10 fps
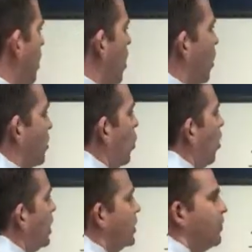on
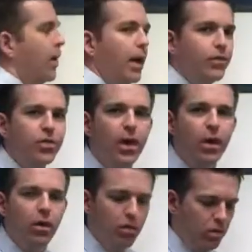the 1 to 5
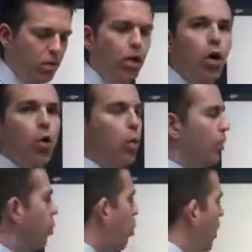scale,
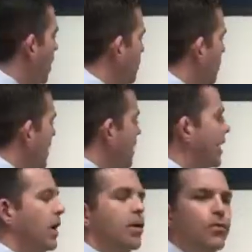with 1
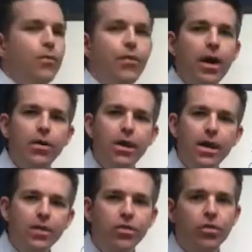being very
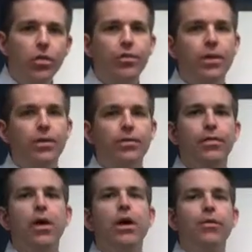conservative,
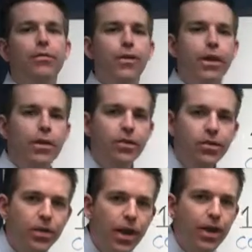very
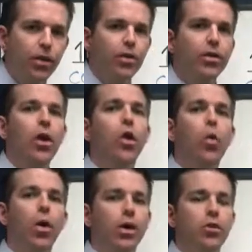scared,
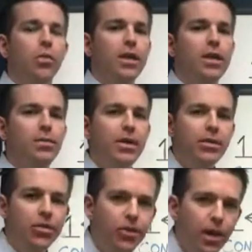want your money to be
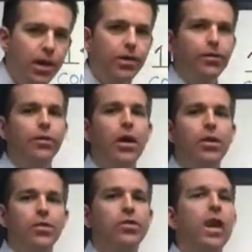safe,
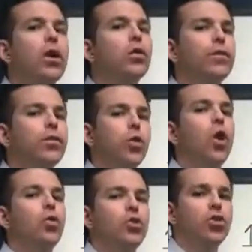scared of your
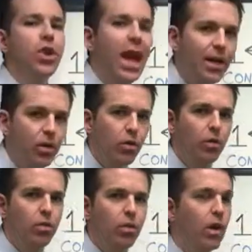own
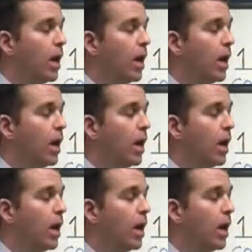shadow,